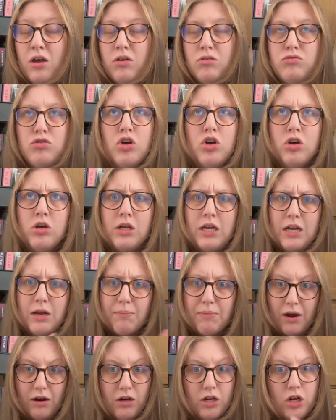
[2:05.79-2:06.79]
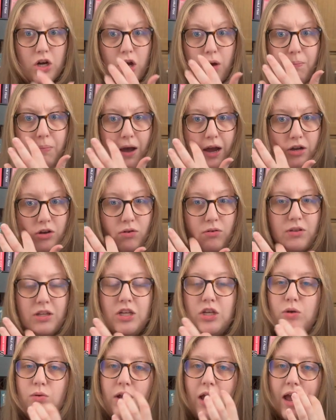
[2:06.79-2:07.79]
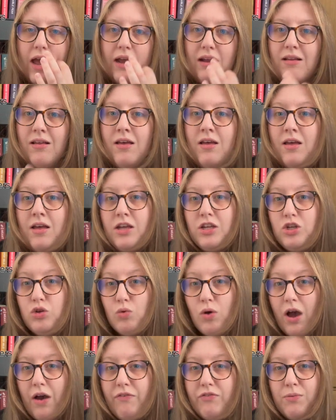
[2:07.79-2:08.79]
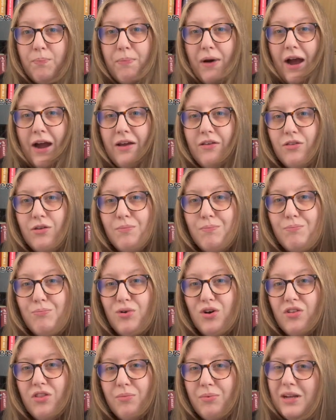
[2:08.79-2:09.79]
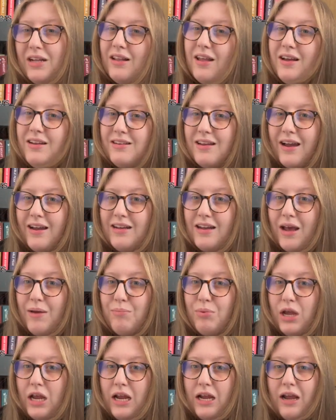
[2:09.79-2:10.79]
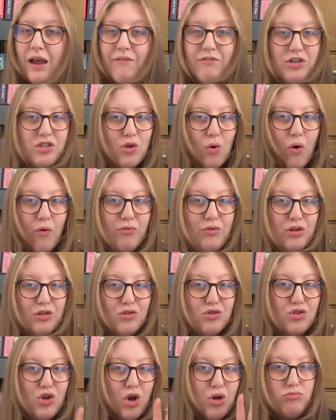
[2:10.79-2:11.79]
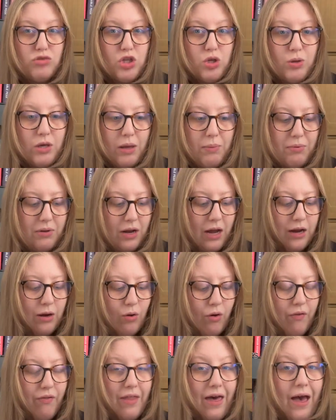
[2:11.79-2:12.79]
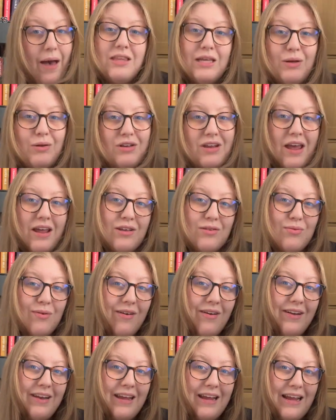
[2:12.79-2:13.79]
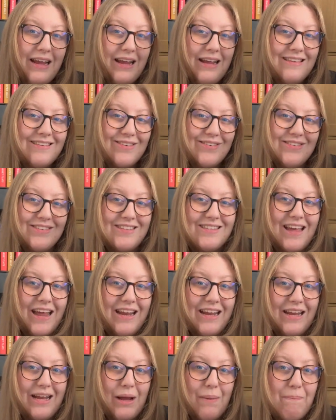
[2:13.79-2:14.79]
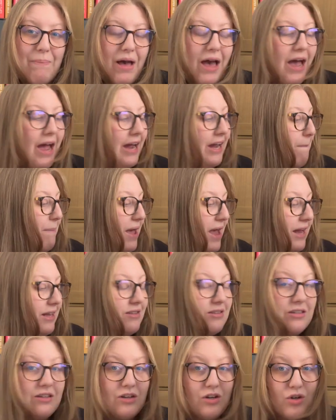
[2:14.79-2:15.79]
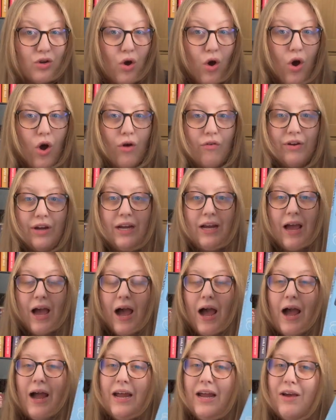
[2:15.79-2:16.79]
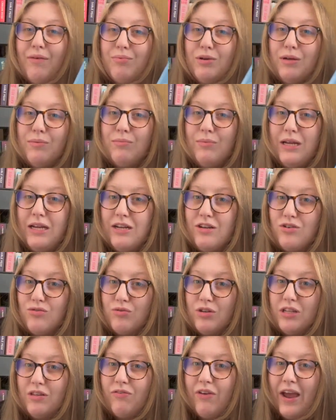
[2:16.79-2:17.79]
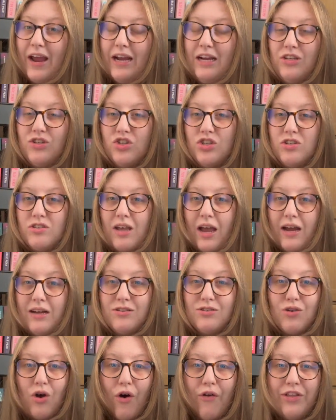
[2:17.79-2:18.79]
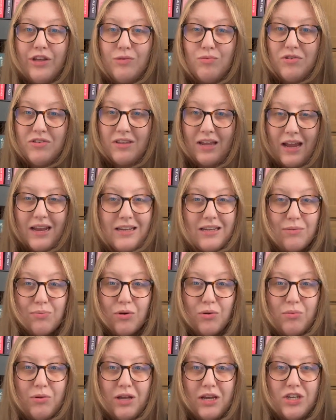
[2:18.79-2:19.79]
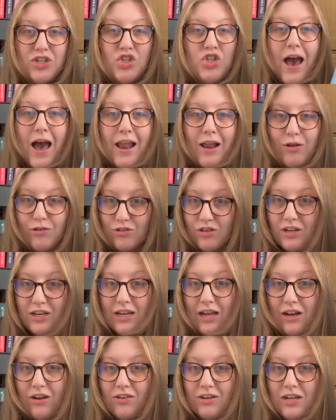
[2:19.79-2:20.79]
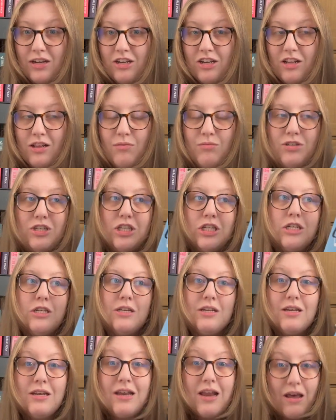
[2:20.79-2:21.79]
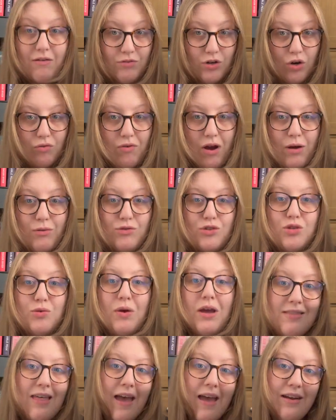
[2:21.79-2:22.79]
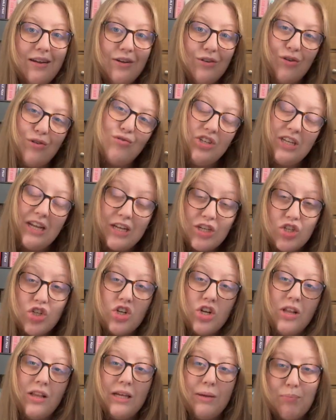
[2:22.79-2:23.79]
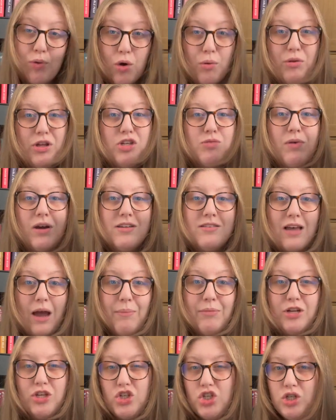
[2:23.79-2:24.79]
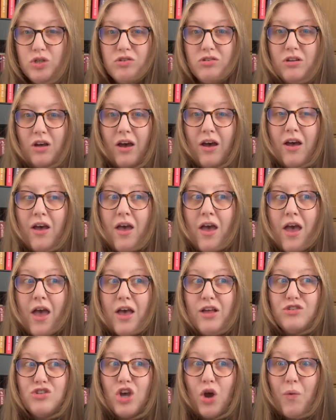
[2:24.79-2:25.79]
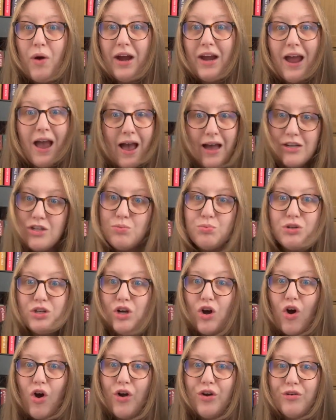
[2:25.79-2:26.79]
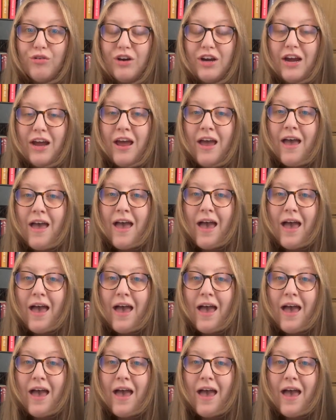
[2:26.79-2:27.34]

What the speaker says: No, in America, but I know in the UK you have to buy them, but they're being like 99p every so often, so do keep an eye out on that. The next one is Unsteady by Payton Corey. I have been meaning to read this for ages. I saw this was indie published and I was going to get it on Kindle Limited, never got around to it. Then it got traditionally published by Simon & Schuster, so I had to pre-order it.